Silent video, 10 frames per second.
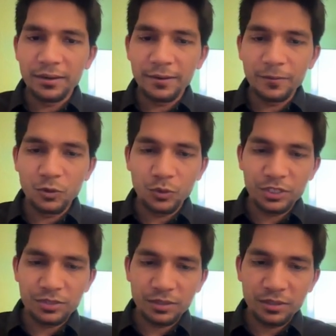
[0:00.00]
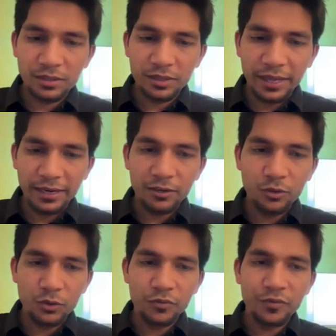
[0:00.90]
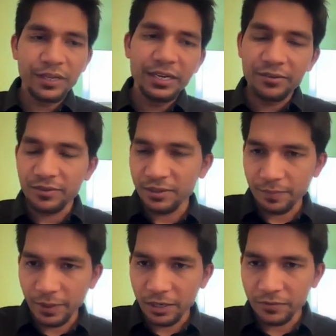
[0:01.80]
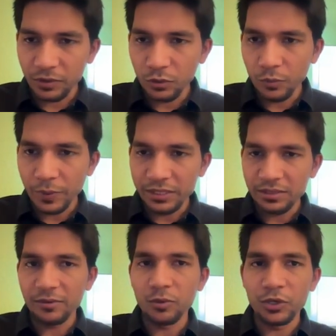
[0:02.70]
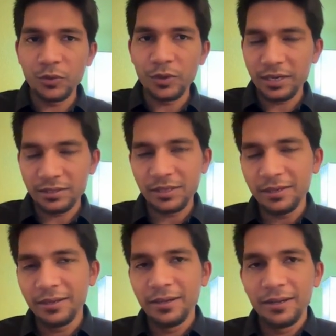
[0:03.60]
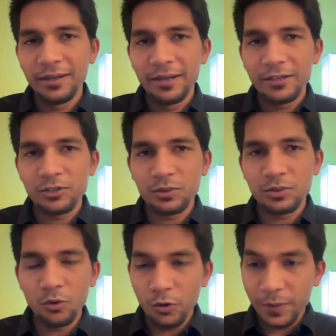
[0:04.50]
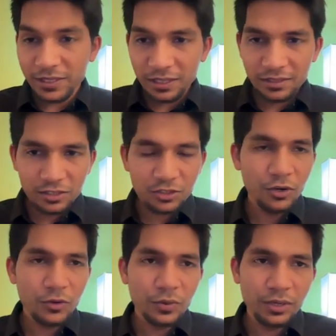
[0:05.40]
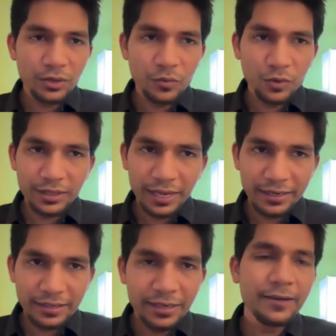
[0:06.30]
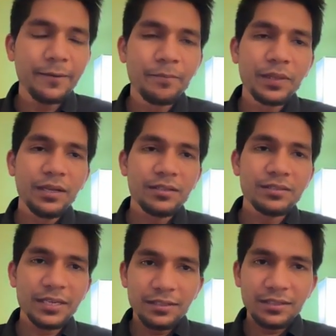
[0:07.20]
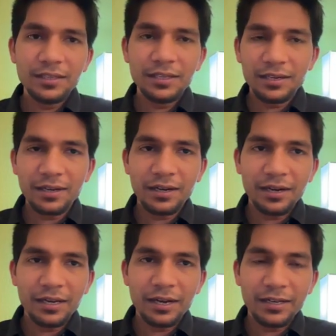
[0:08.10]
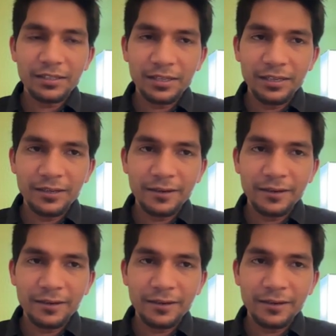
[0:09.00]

don't can go to very different part of the code base than what you are asking. So the code base things does not work that great. The second thing that I think